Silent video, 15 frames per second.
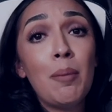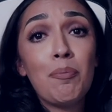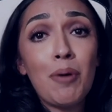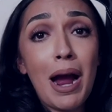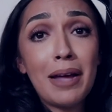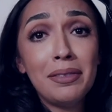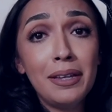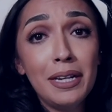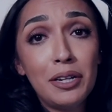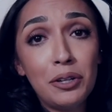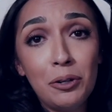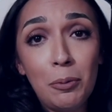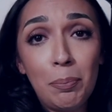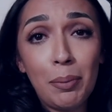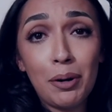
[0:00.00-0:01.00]
Bradley
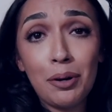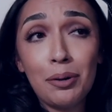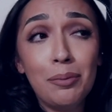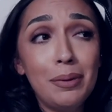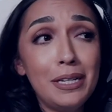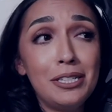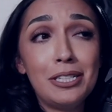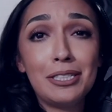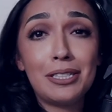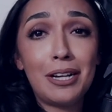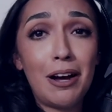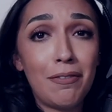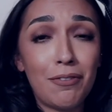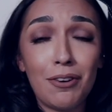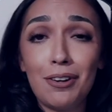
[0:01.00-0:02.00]
Cooper, who we just
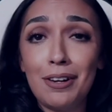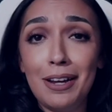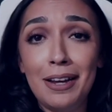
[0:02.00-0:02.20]
covered